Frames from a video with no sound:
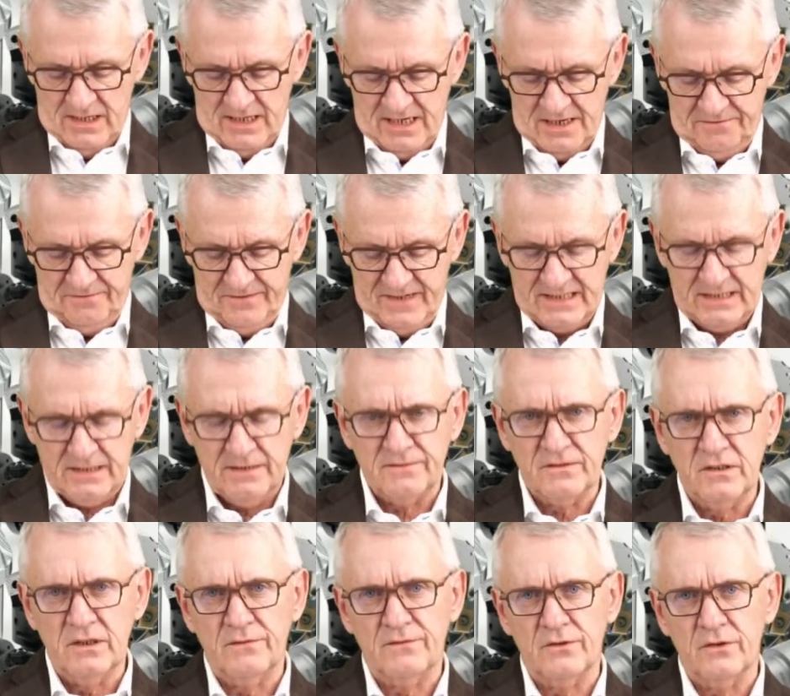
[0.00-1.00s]
the
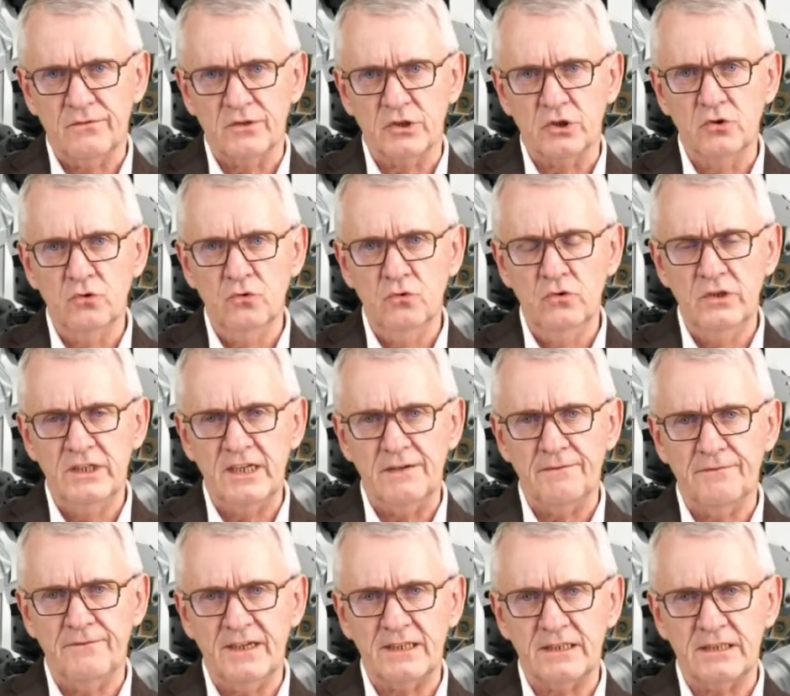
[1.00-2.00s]
effectiveness of a tool, the
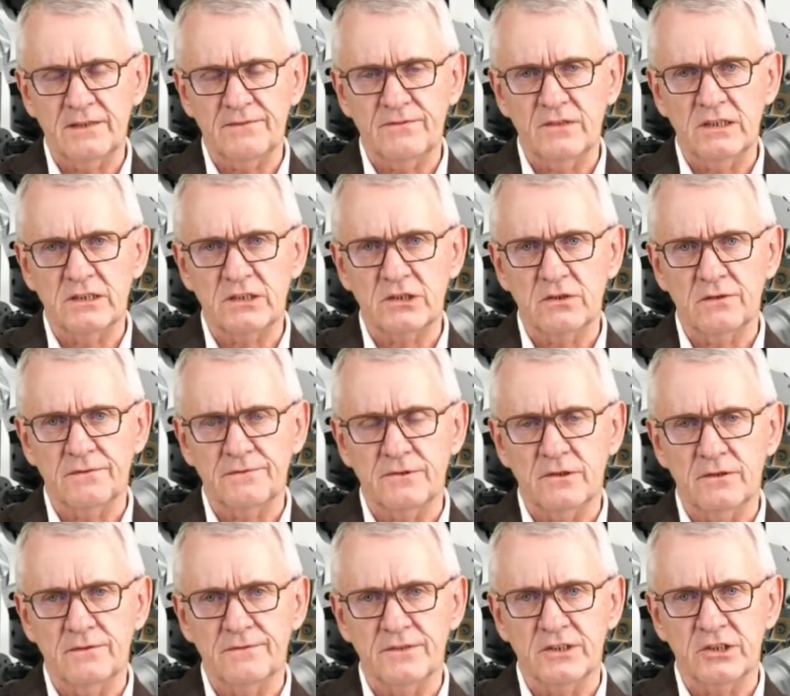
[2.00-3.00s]
effectiveness
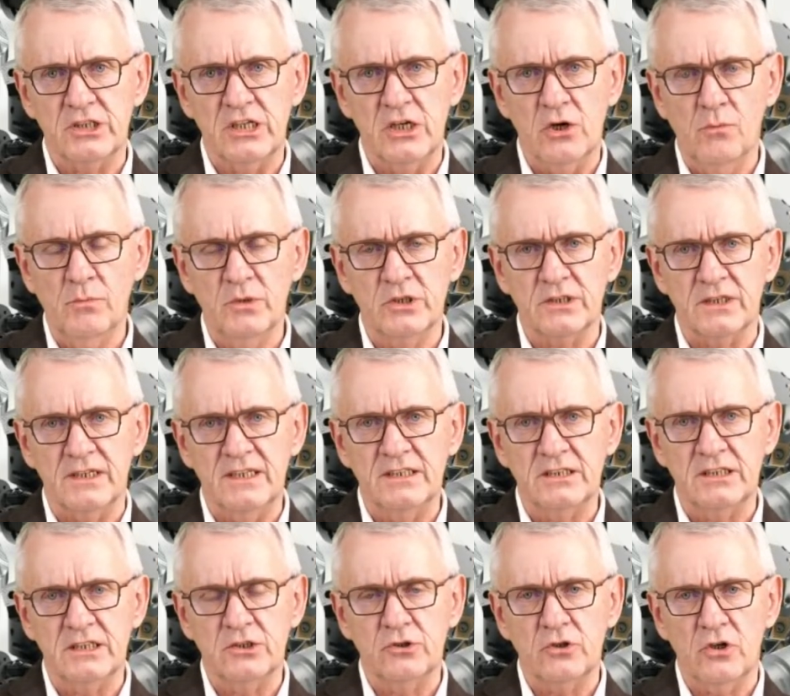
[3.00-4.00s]
of a geometry
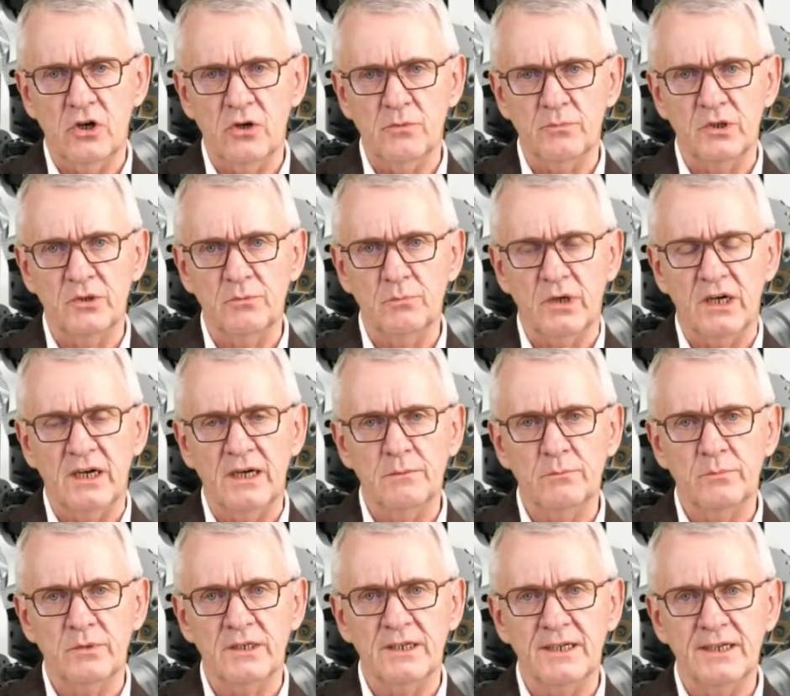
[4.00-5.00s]
is determined
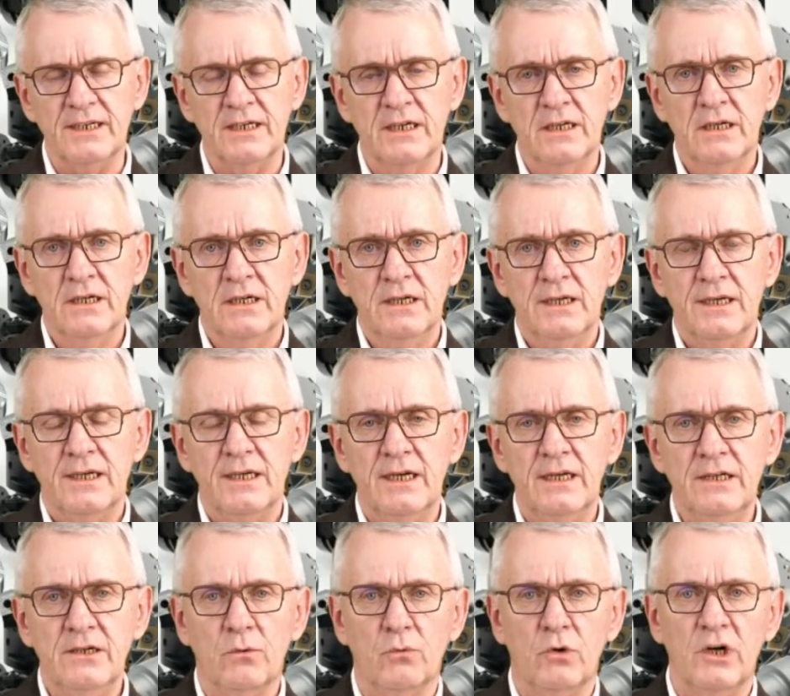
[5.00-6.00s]
by
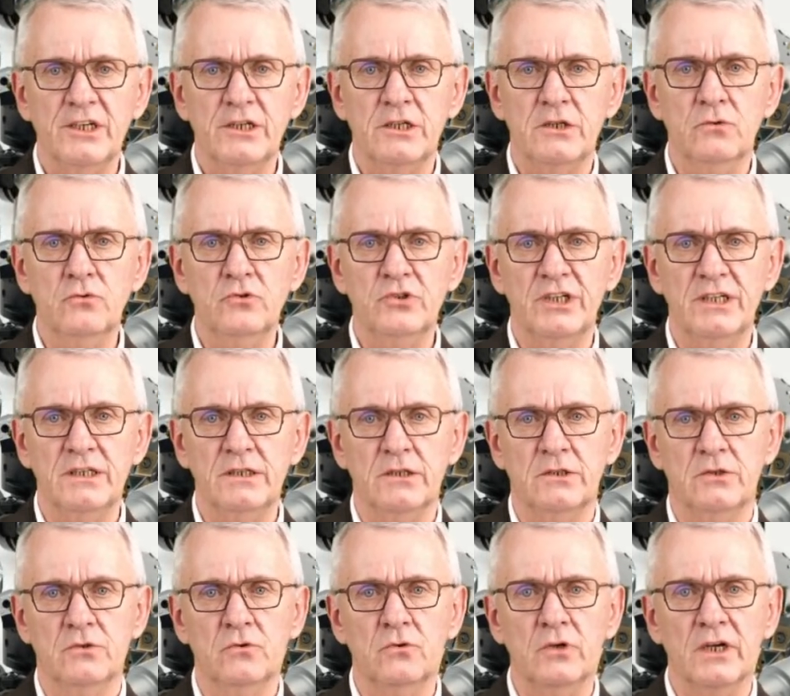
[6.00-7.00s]
the one using the
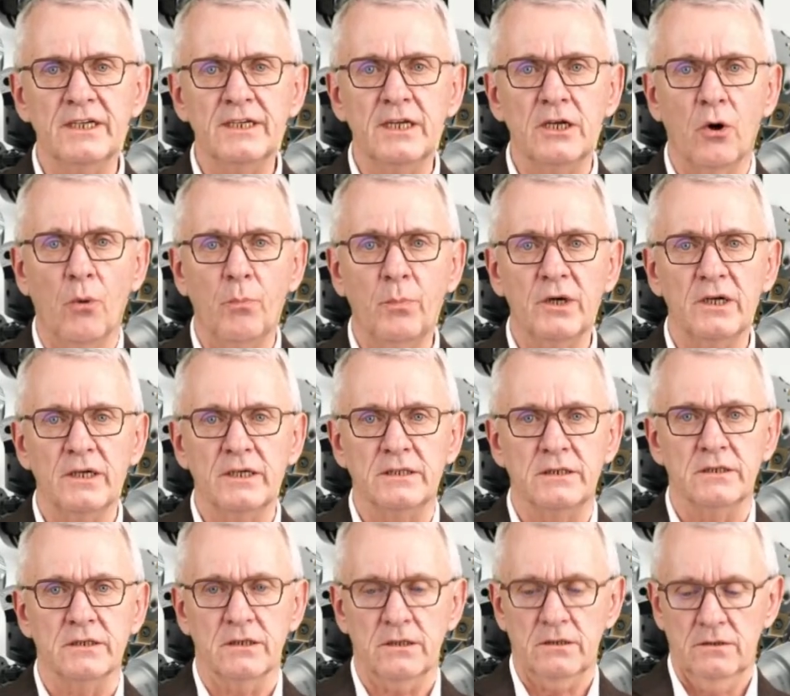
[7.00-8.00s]
tool, the
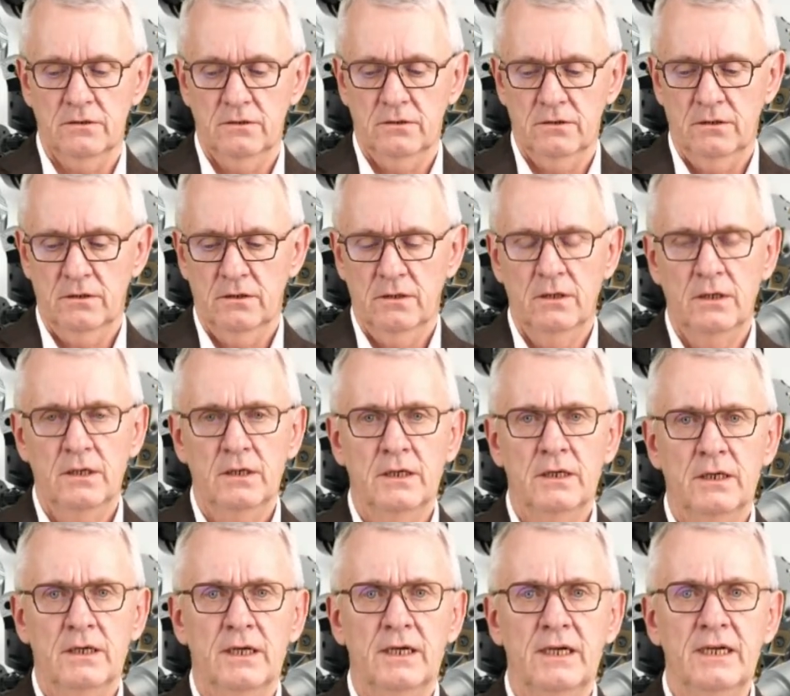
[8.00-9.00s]
operator.
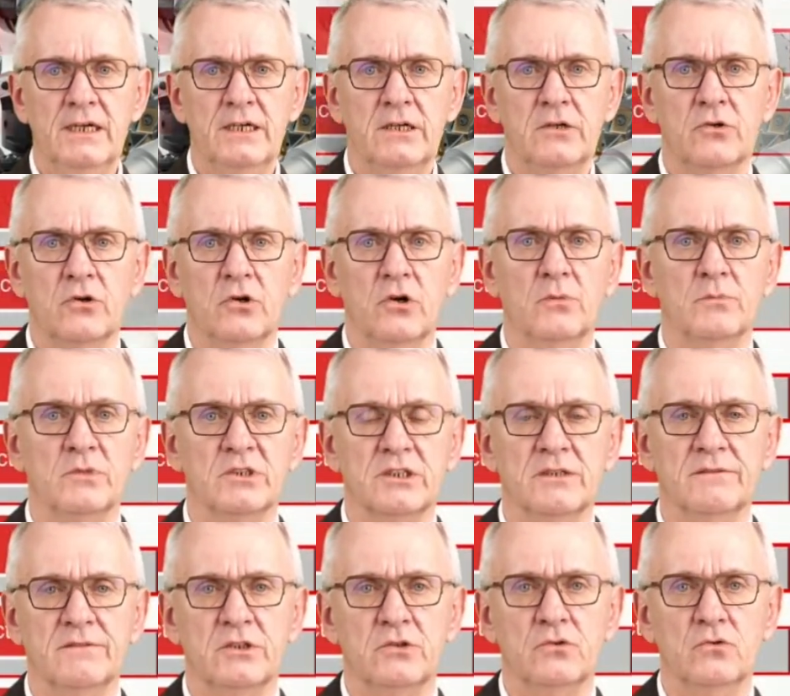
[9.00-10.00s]
He determines
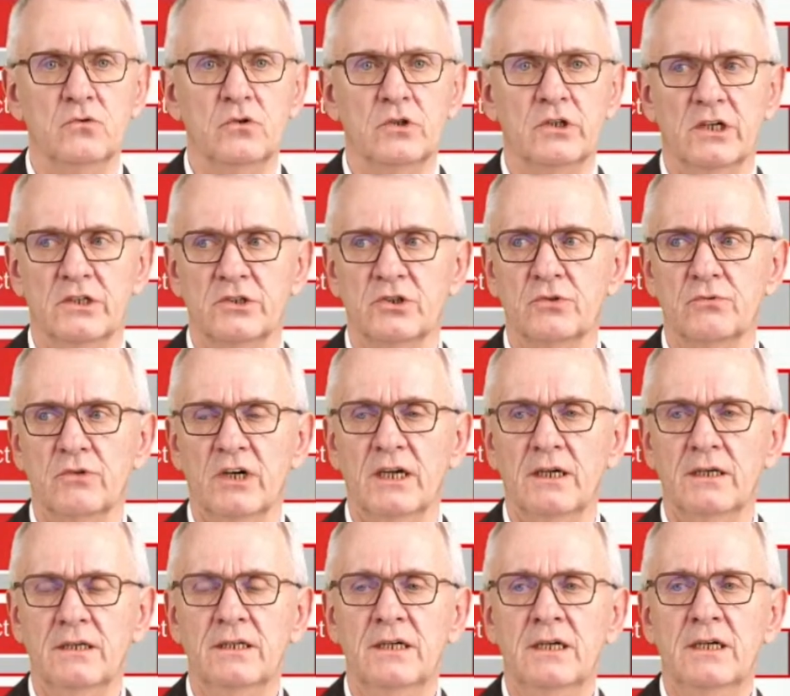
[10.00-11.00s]
if a tool cuts
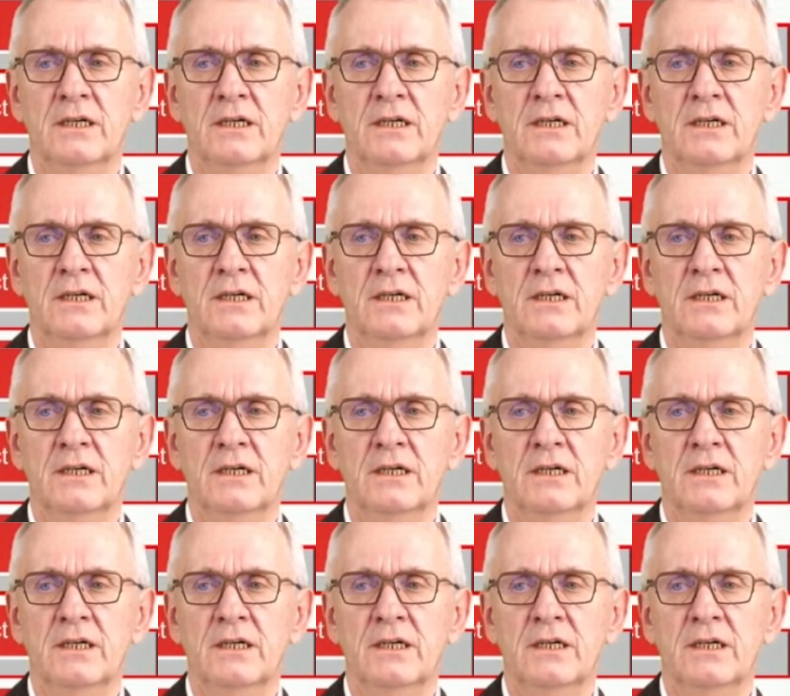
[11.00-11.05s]
well.